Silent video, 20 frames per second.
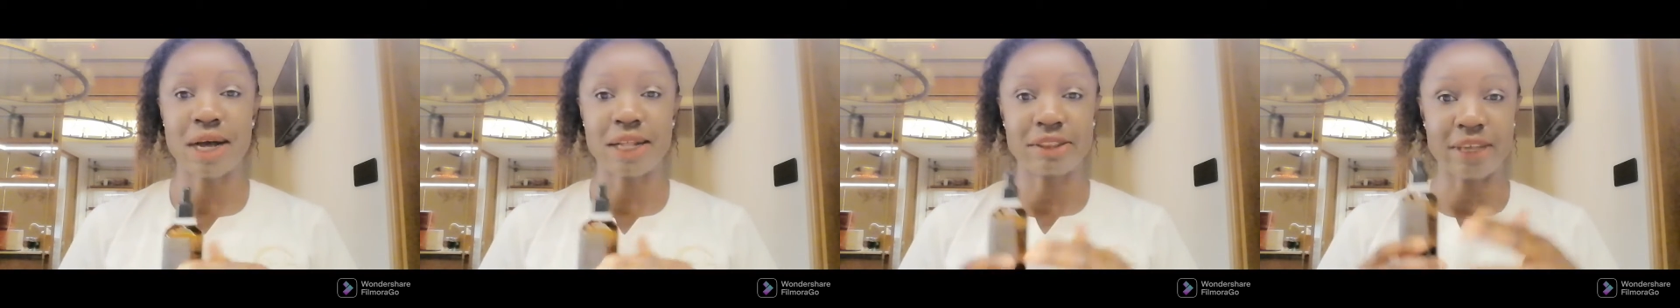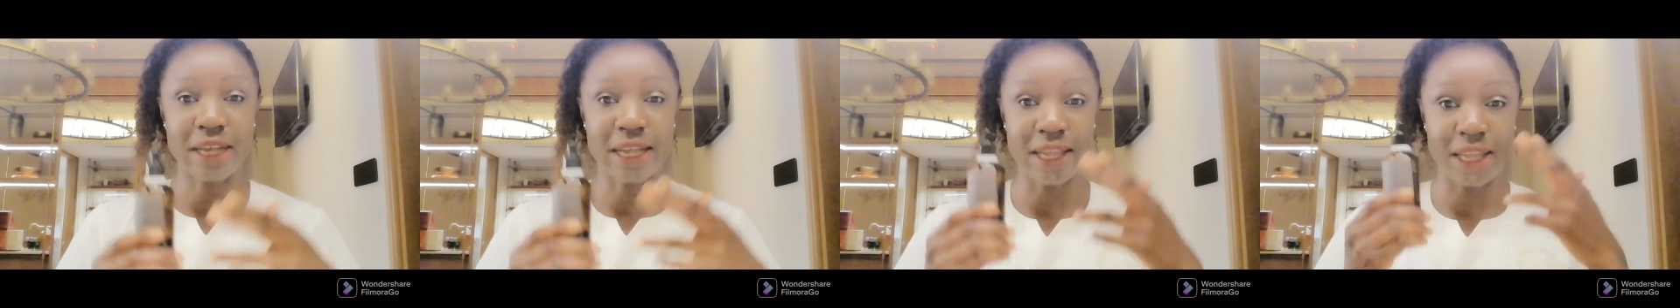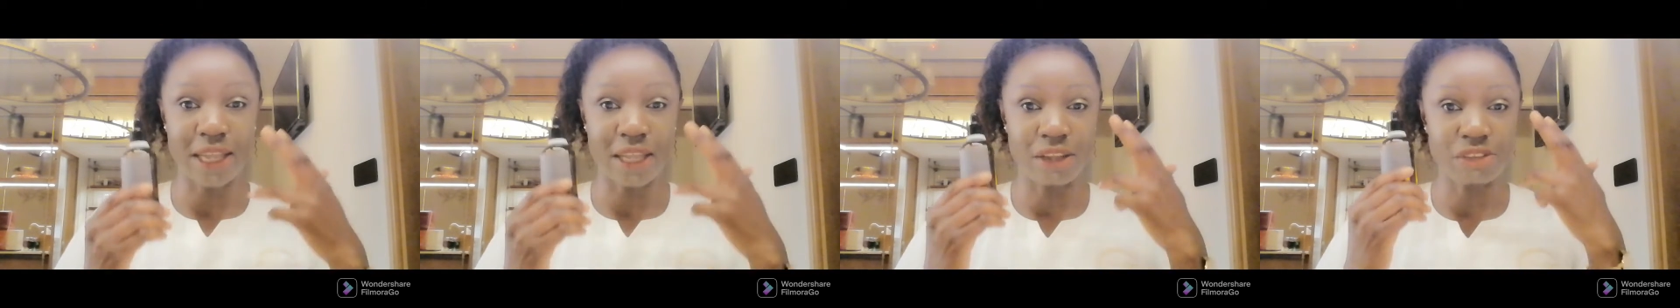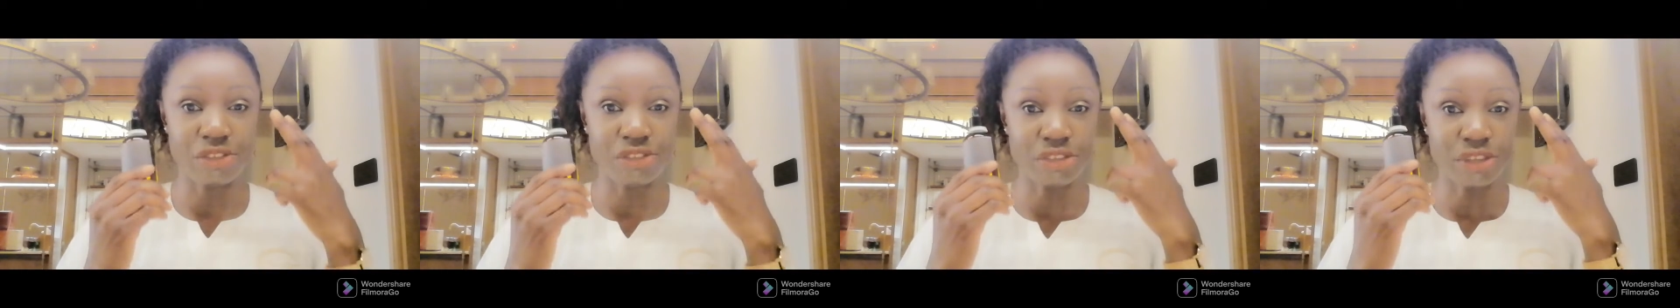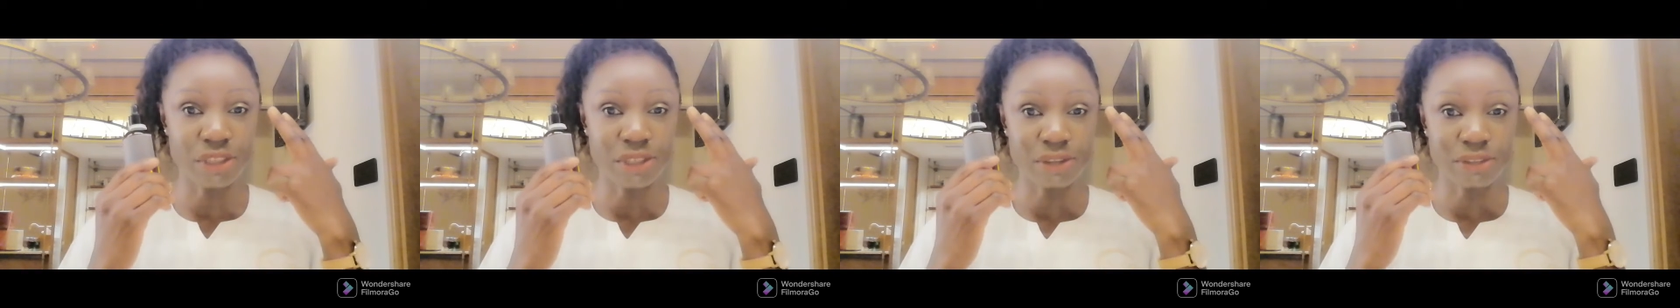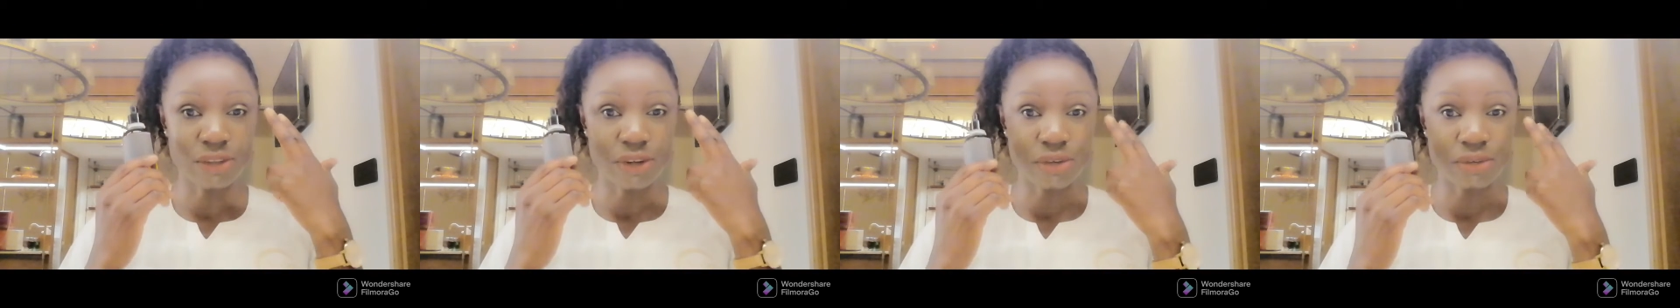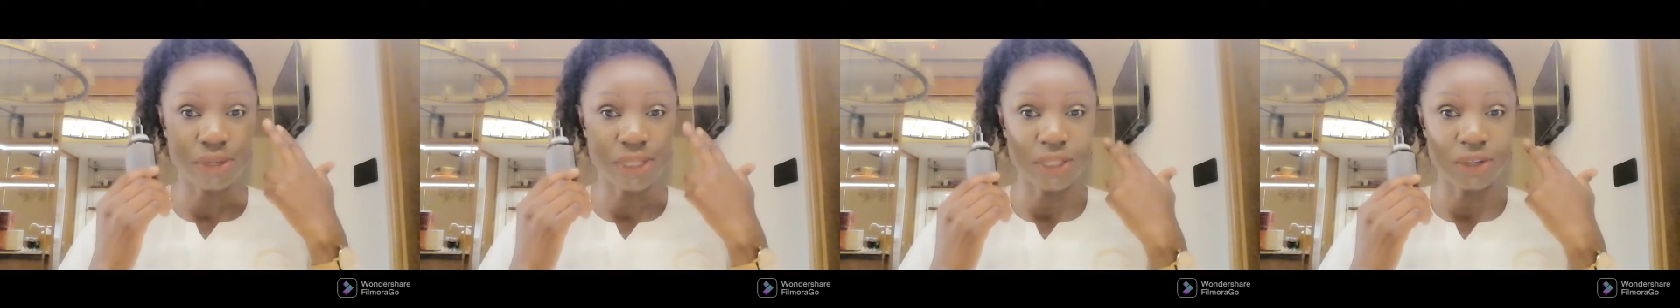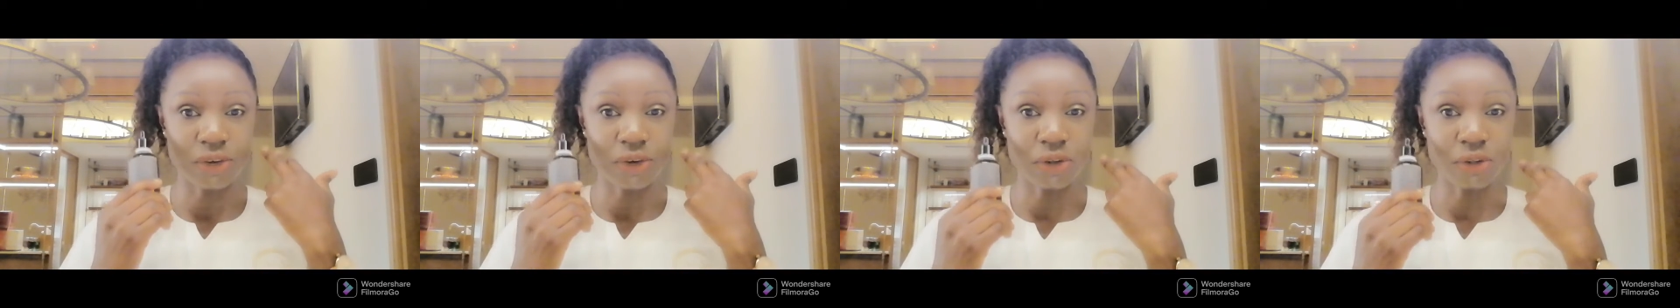anti-aging, the
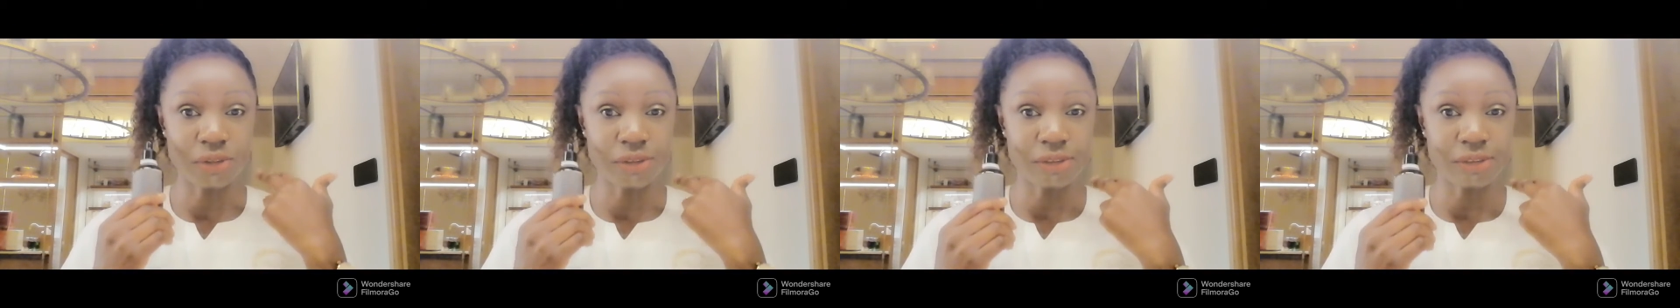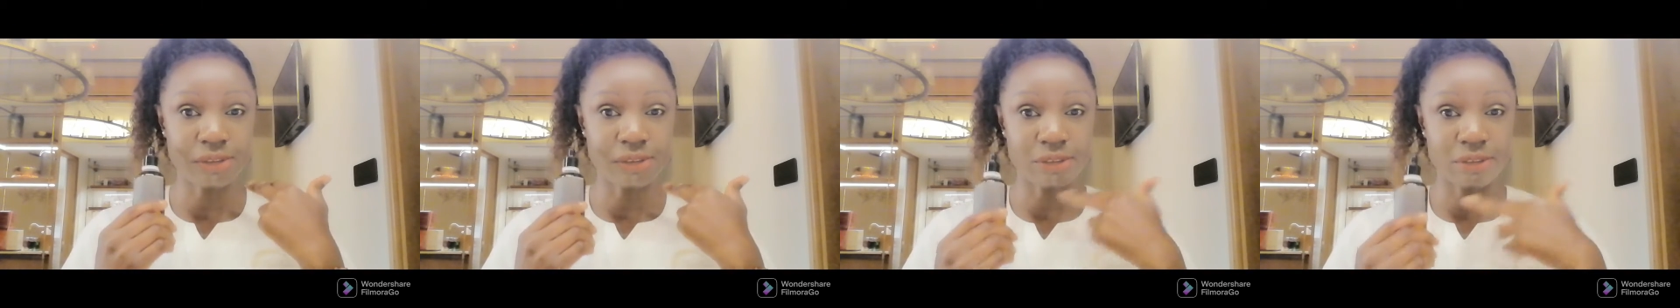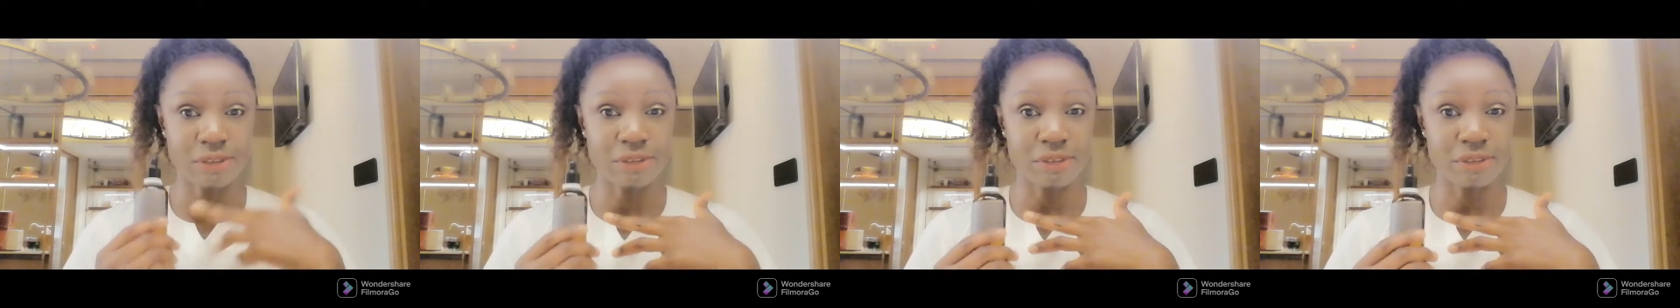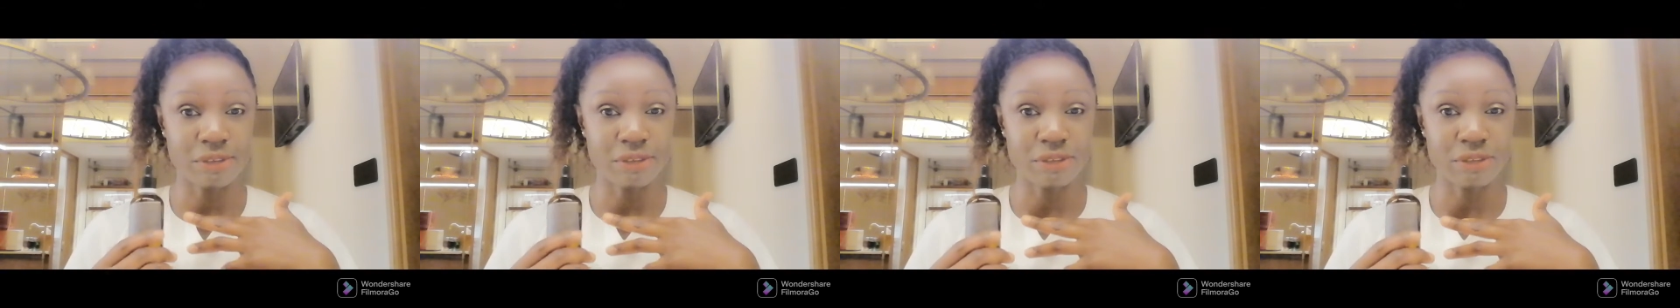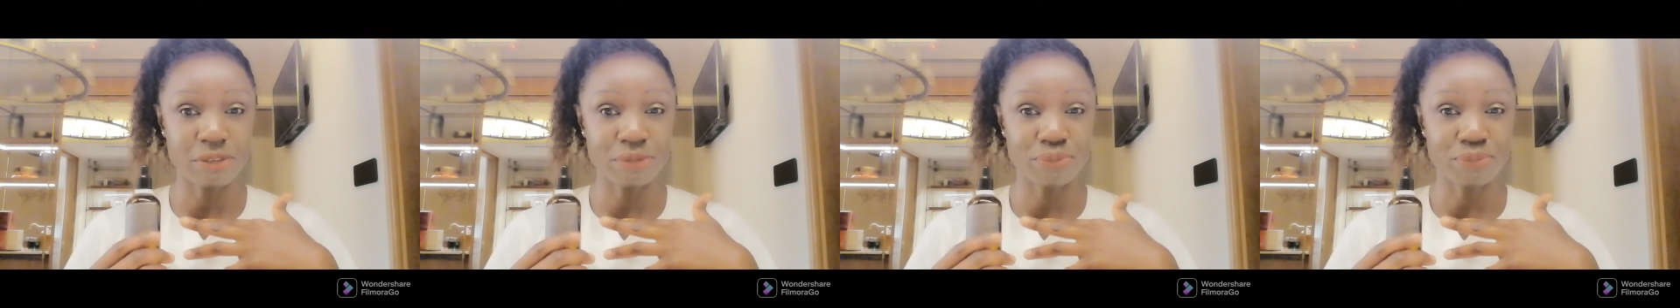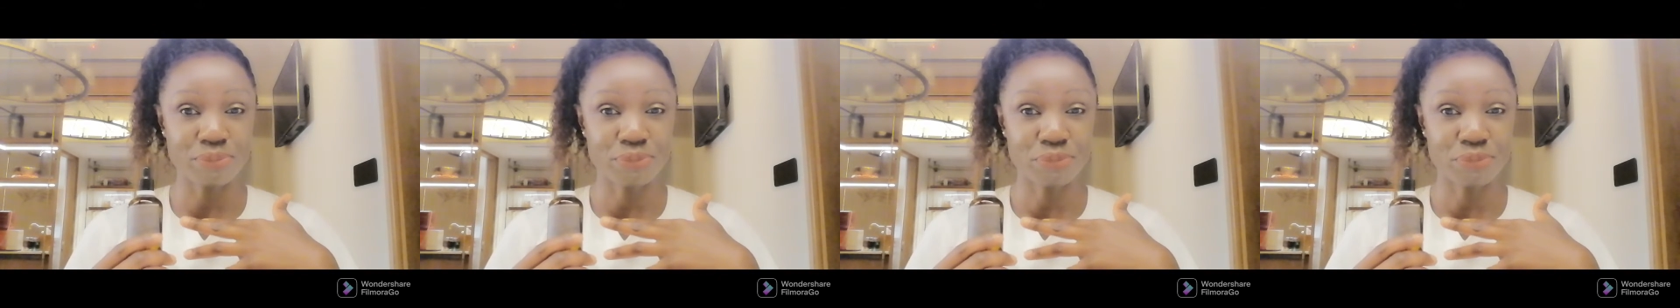wrinkles,